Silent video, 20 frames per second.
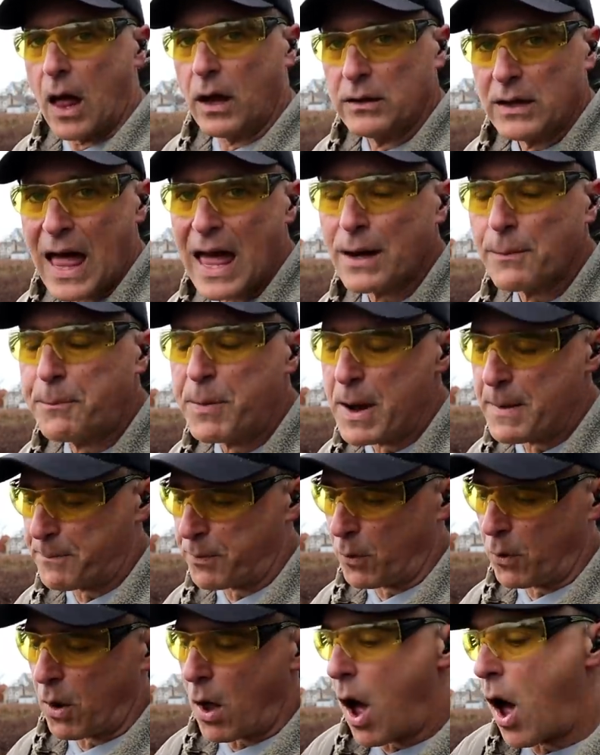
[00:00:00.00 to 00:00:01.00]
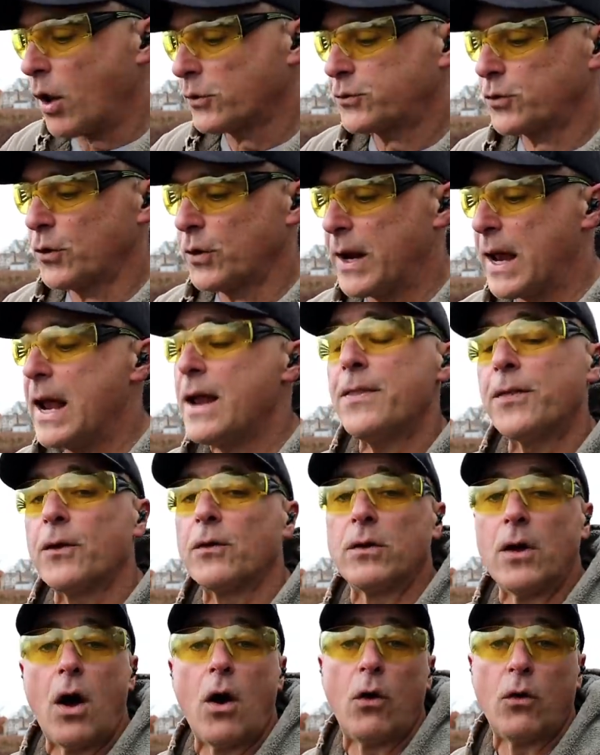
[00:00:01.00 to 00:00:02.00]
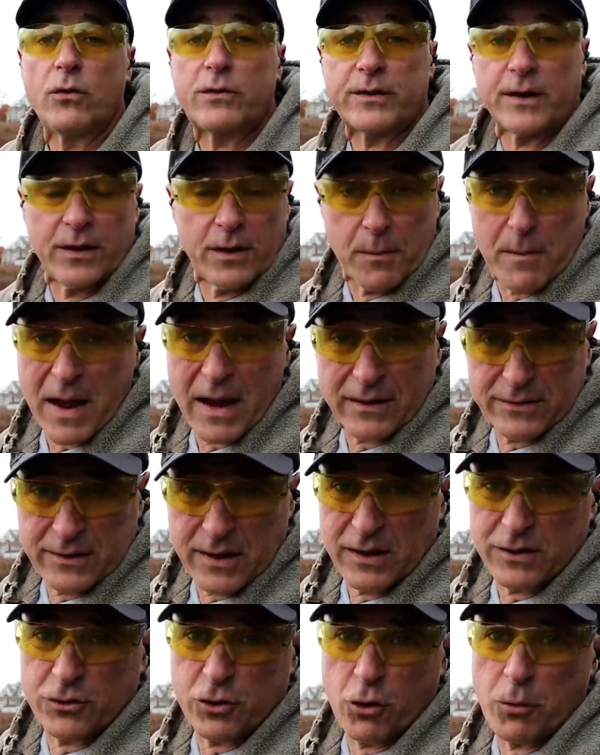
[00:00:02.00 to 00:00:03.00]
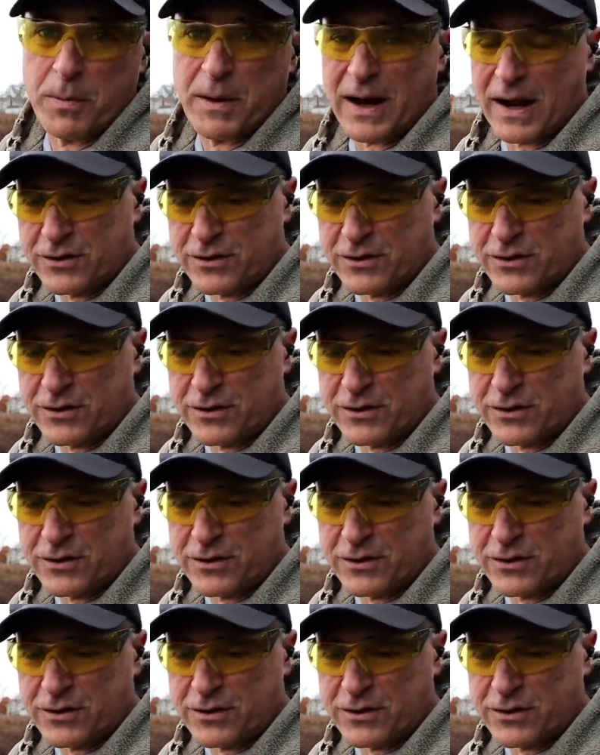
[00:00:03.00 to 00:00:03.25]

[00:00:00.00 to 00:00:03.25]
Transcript: A lot of people alternate their loads in the mag Z tube,